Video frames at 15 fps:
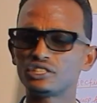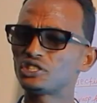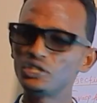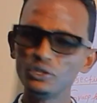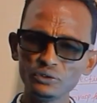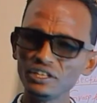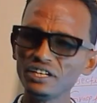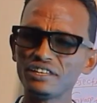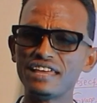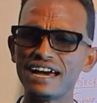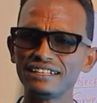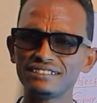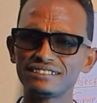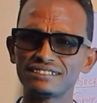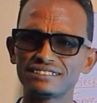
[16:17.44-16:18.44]
do you think
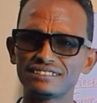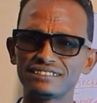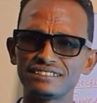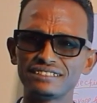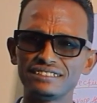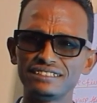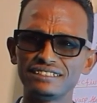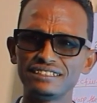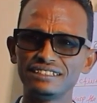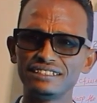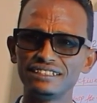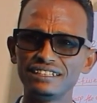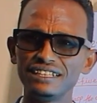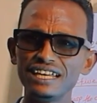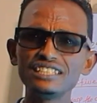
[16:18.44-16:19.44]
that
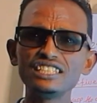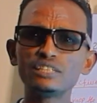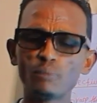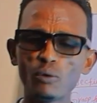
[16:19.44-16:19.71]
is it